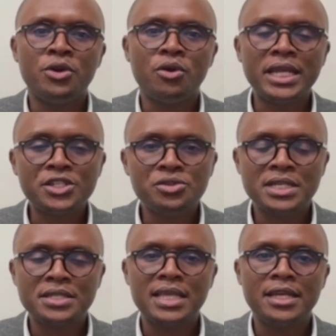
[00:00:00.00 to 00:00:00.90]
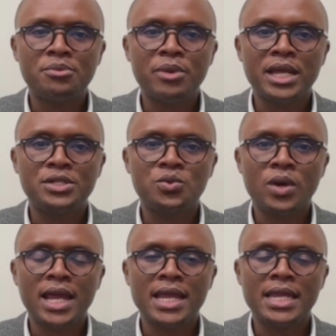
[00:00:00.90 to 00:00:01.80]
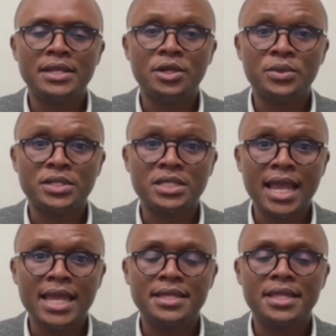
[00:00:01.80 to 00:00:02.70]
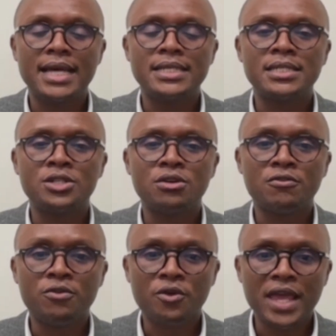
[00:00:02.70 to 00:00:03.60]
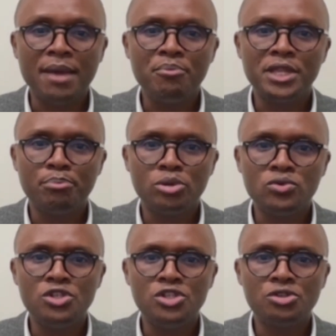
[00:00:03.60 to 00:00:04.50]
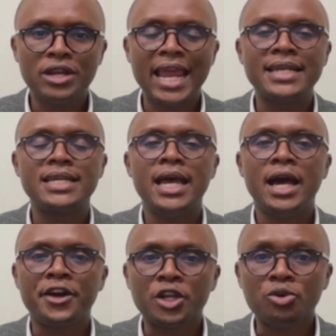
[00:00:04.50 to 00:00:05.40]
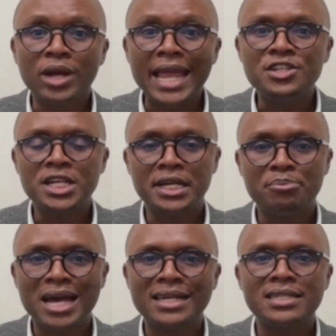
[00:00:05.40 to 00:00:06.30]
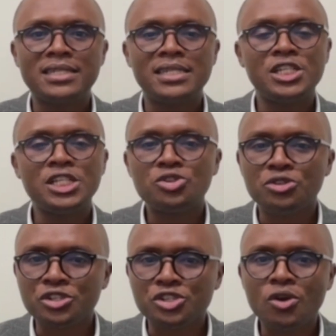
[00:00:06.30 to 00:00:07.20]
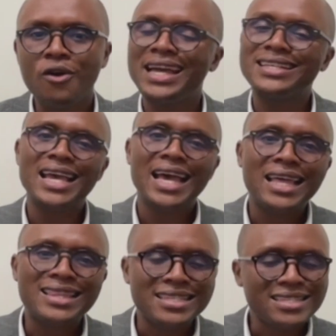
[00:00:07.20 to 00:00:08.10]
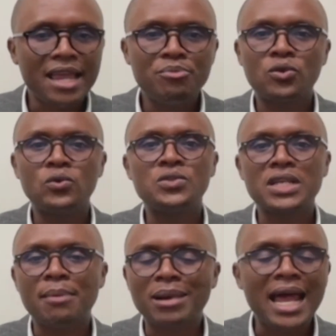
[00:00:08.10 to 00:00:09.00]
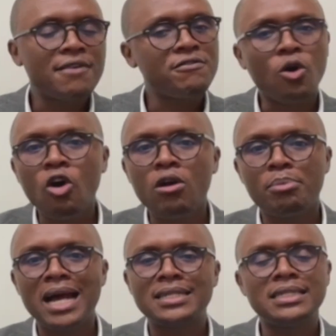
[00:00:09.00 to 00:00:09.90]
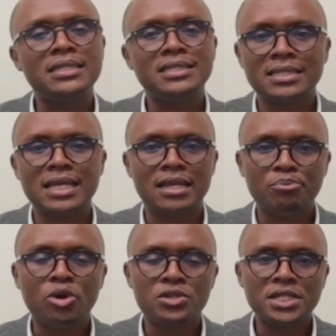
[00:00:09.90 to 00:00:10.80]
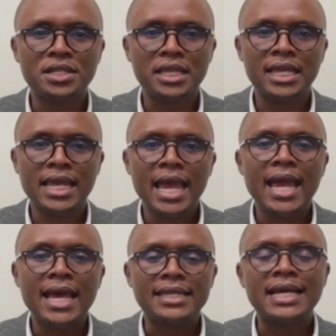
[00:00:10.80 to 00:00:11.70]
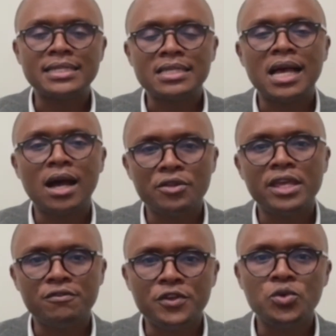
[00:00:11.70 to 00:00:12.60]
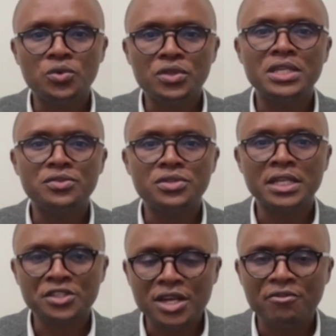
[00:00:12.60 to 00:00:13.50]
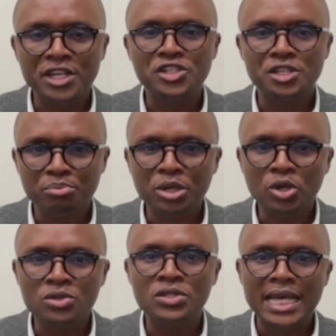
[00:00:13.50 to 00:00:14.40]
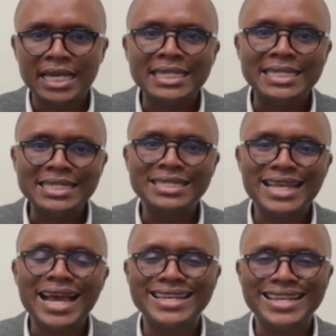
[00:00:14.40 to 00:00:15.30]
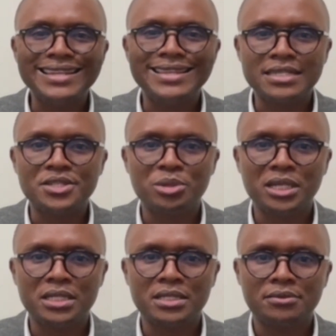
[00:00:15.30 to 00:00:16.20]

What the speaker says: issued a statement wherein they were saying that, for them, the push to get regulatory parity to ensure that the same rules apply for all parties is an important thing. And that is how they view this intervention, because it is done in that spirit.